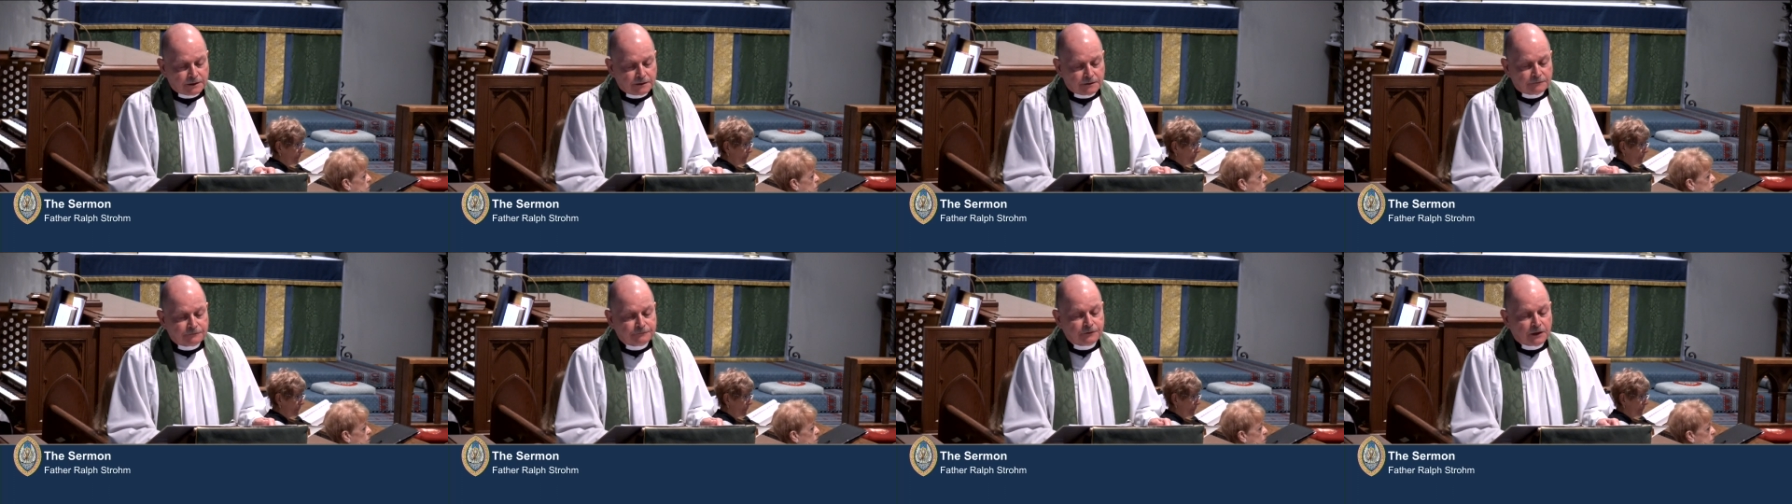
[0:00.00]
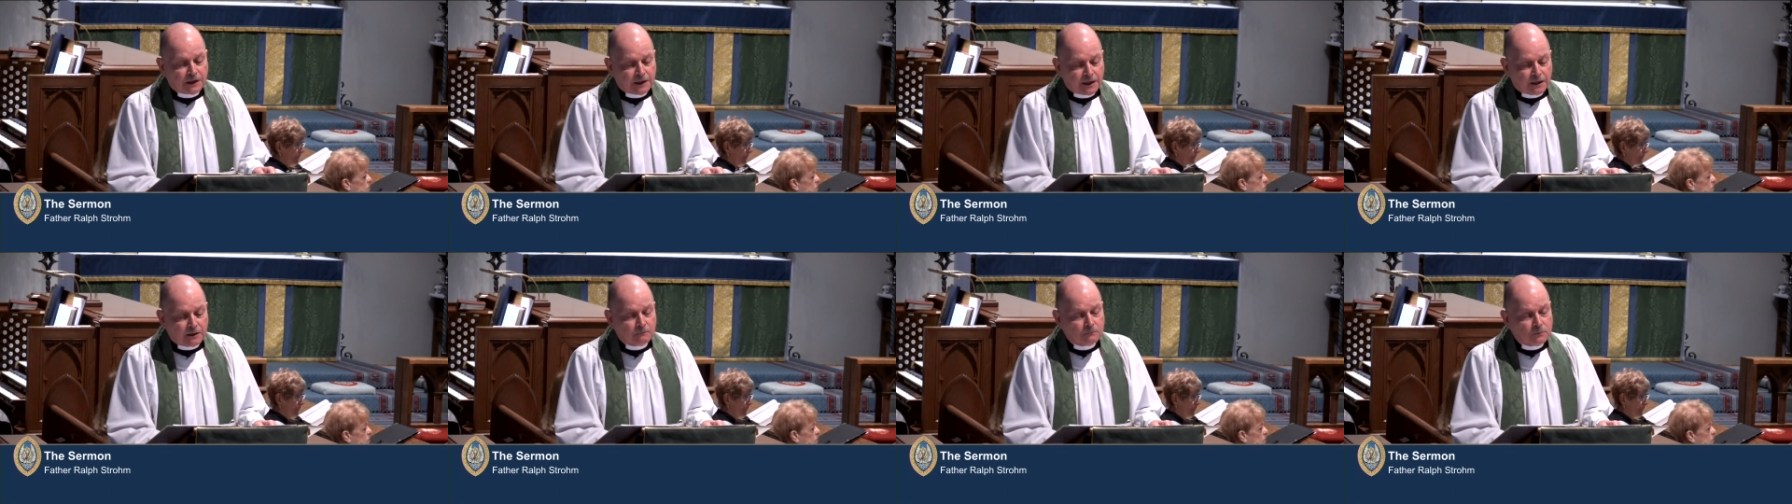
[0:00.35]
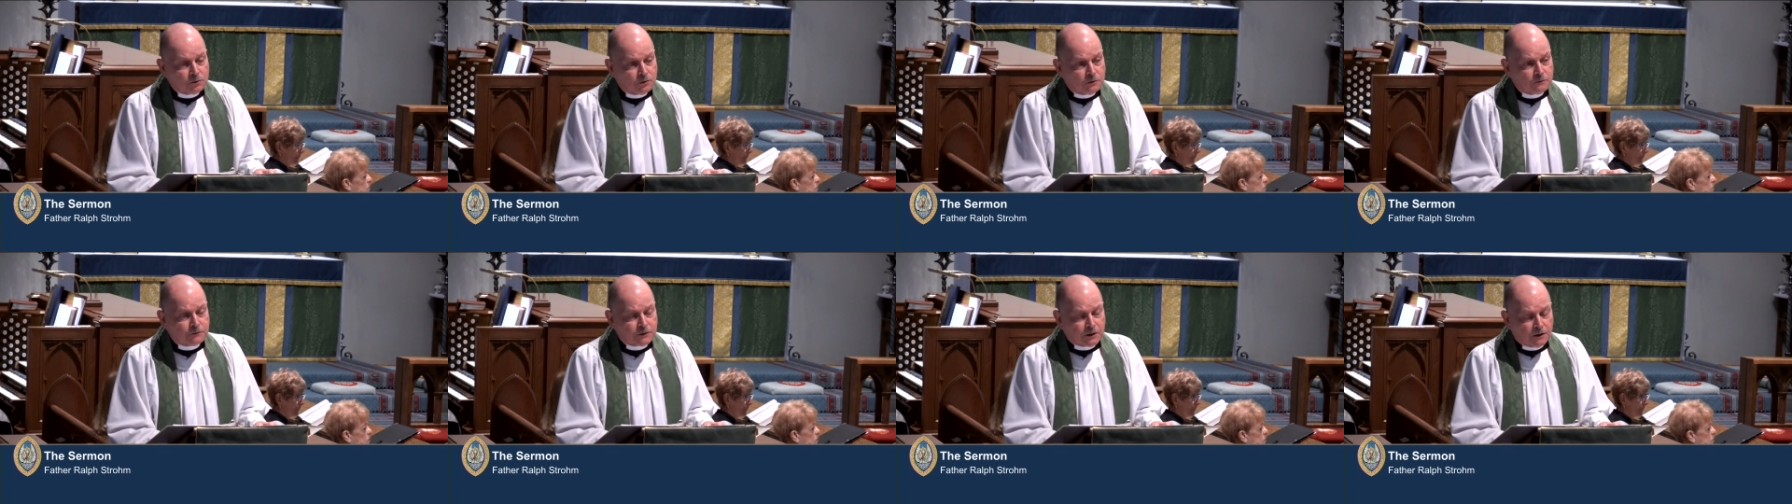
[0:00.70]
the fire
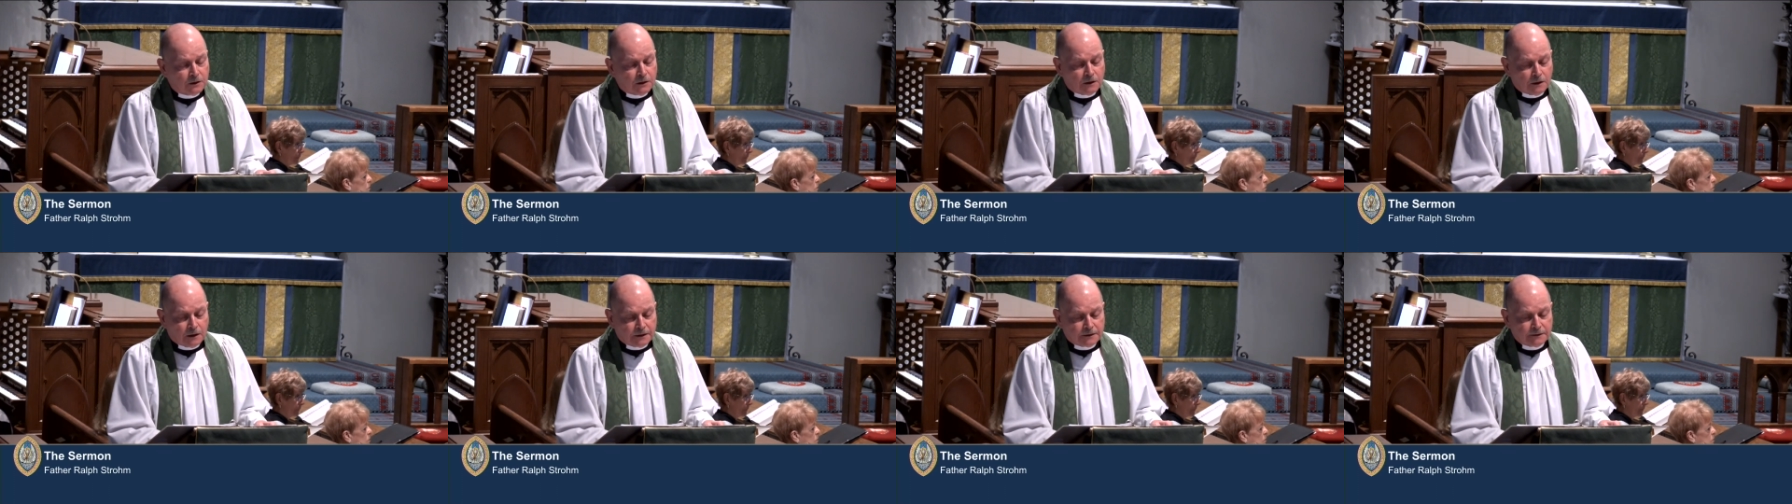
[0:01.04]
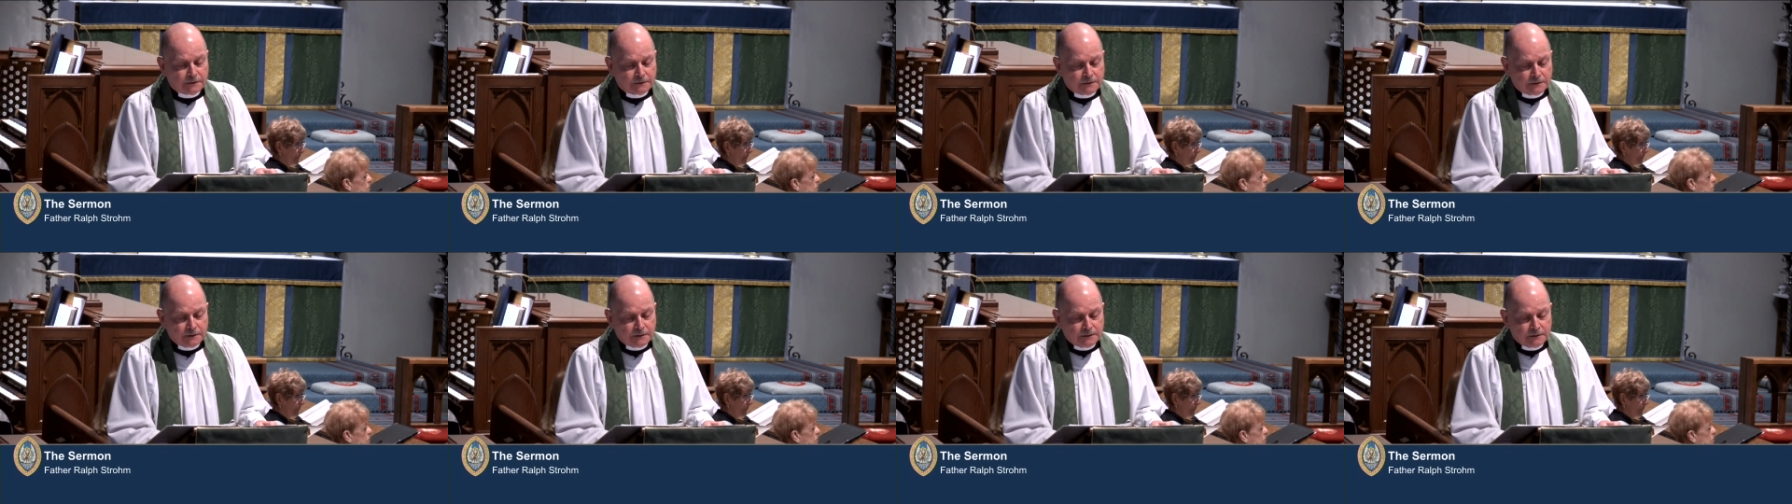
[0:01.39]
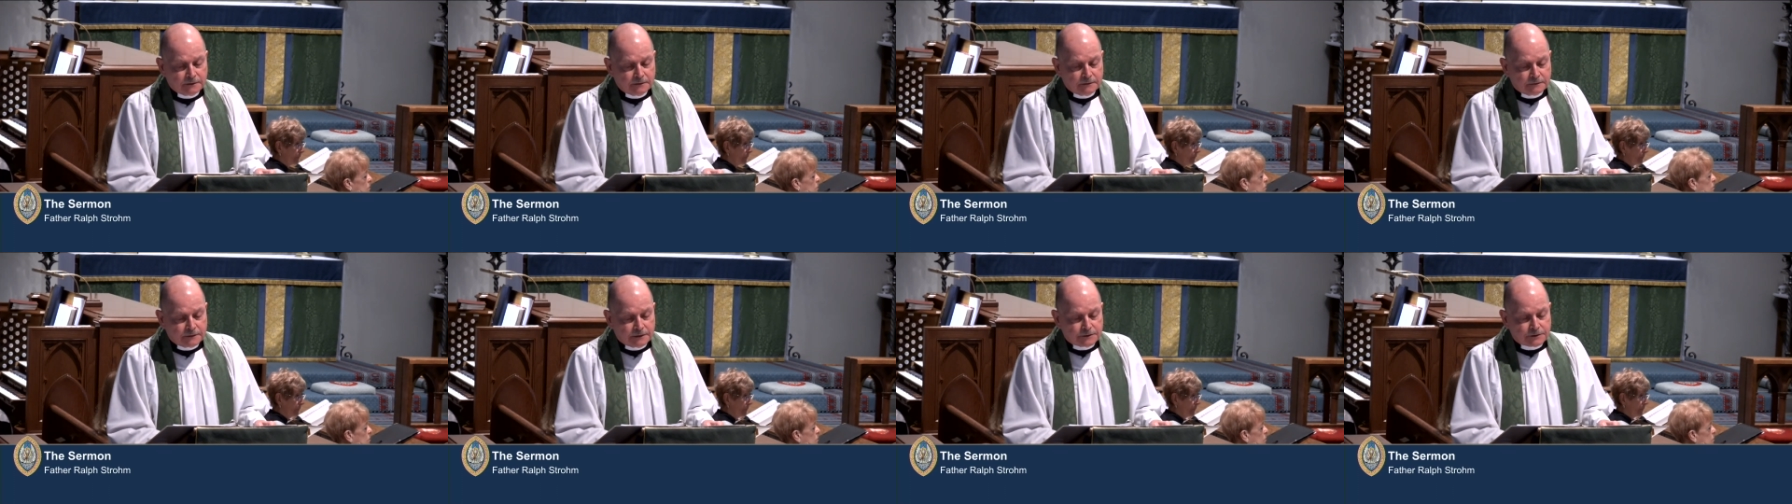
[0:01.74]
moved on
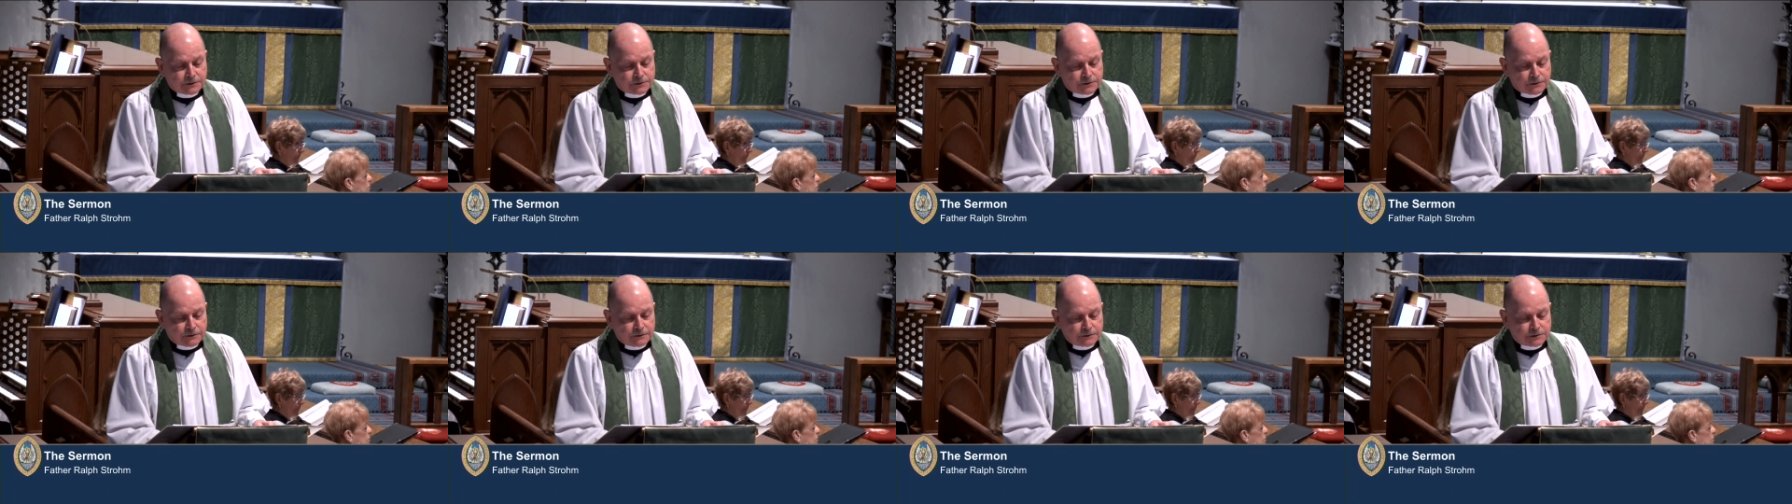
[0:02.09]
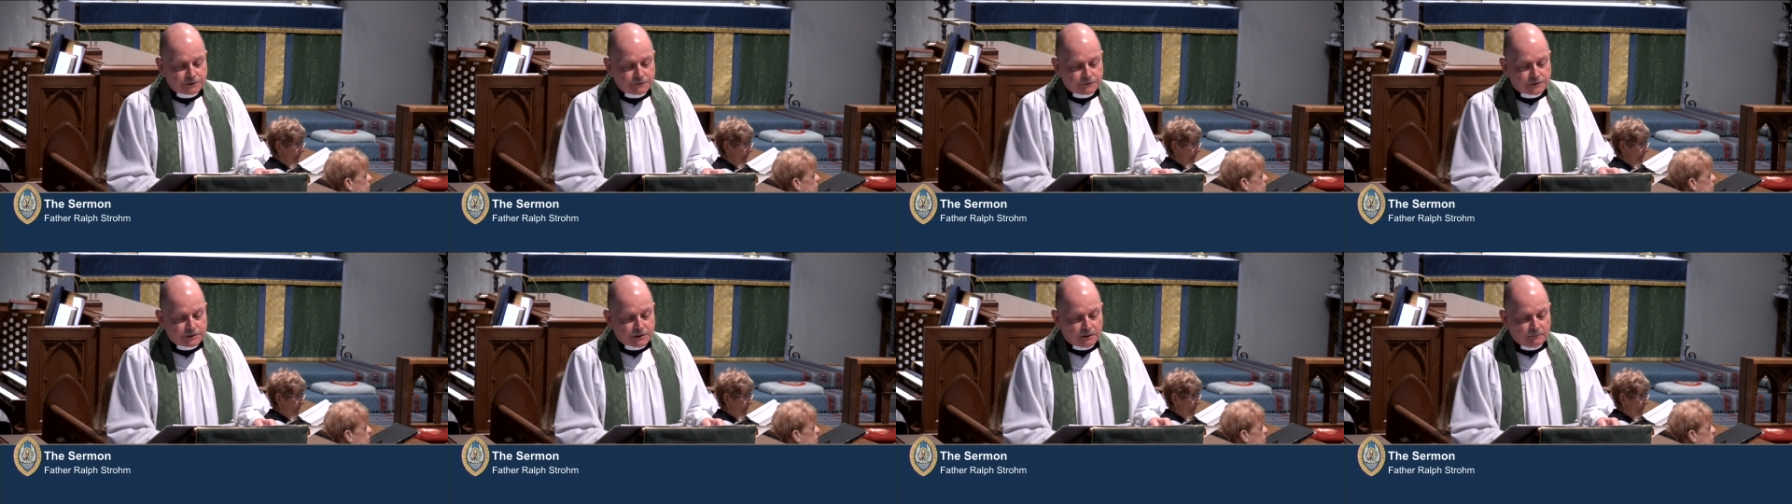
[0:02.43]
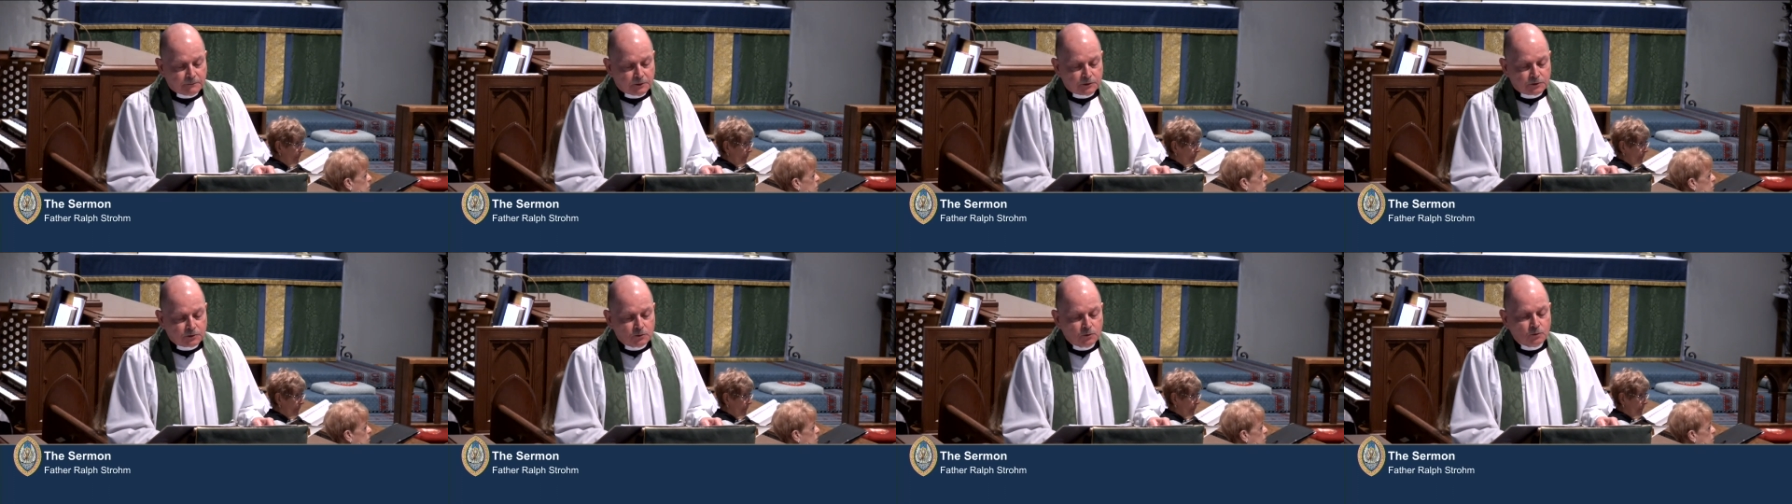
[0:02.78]
in search of
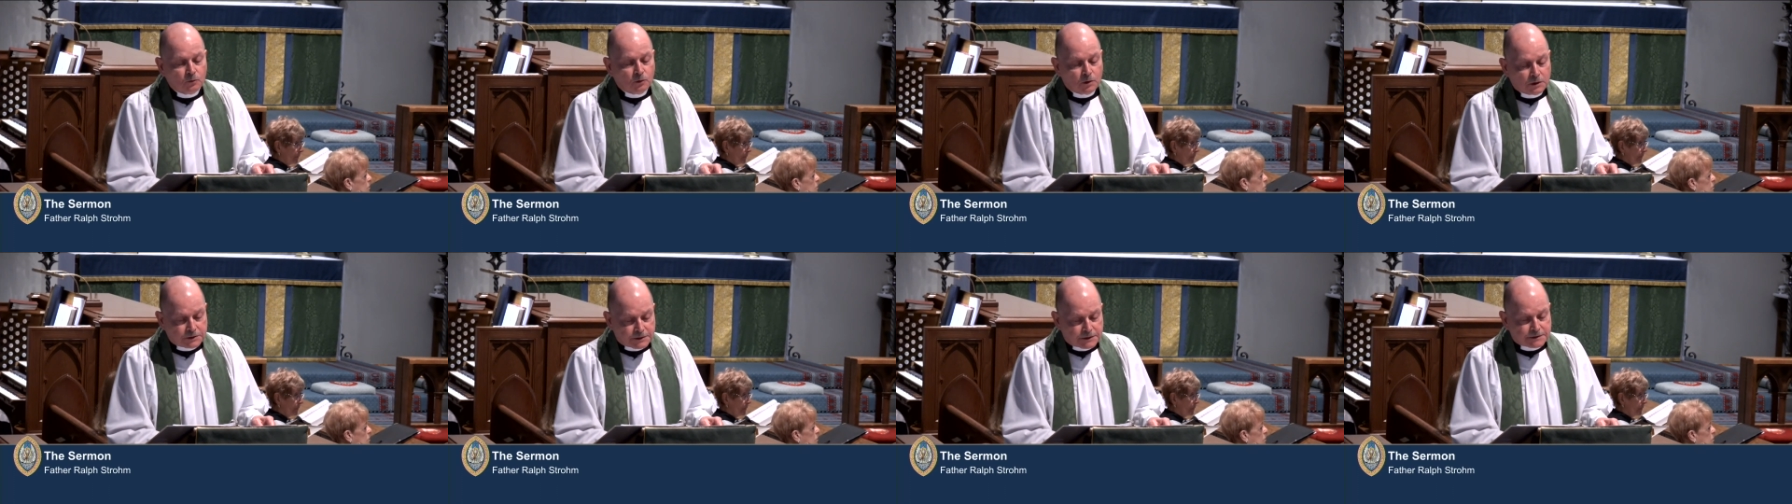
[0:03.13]
someone who would